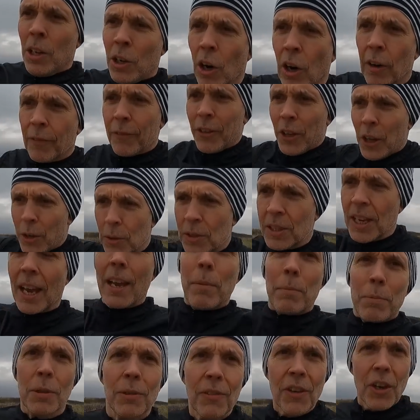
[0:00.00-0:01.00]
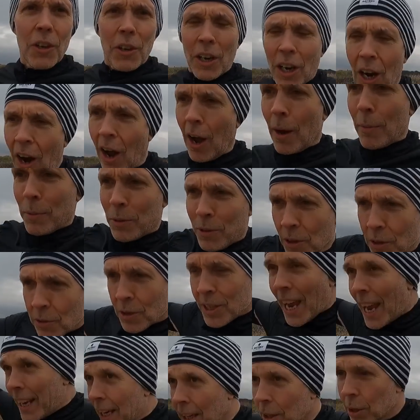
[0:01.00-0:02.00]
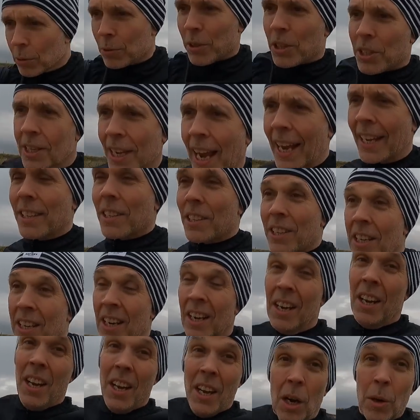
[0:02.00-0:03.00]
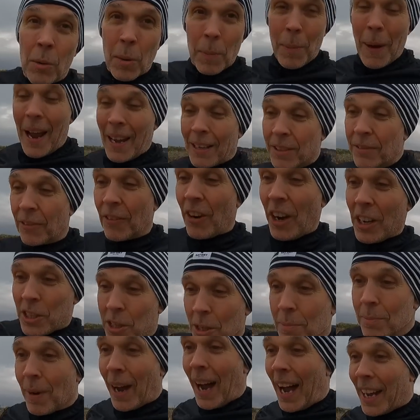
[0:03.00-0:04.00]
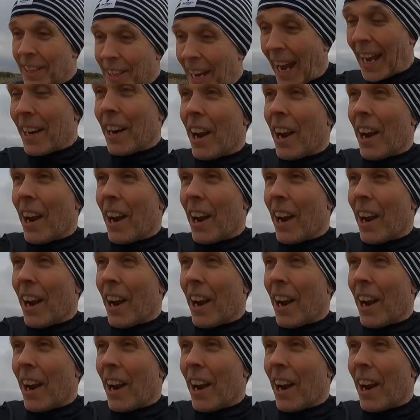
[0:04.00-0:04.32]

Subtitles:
Got a few dips, few climbs, few technical descents. We're bound to find some mud.